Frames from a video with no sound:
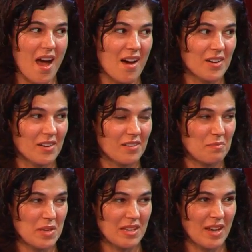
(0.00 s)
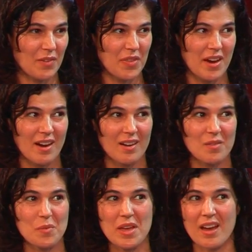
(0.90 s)
honor of being out there,
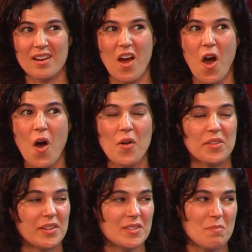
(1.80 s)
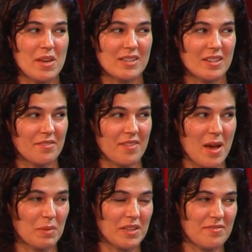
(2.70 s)
we had all these amazing
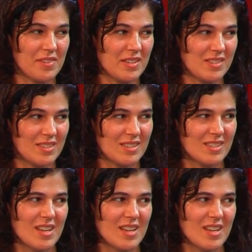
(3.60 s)
family feasts.